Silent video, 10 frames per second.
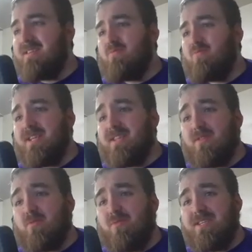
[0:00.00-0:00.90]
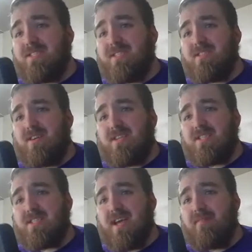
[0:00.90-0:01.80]
with the wins and
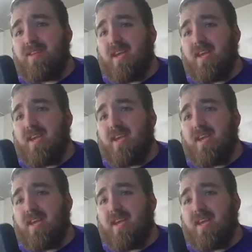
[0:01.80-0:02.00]
losses, I have the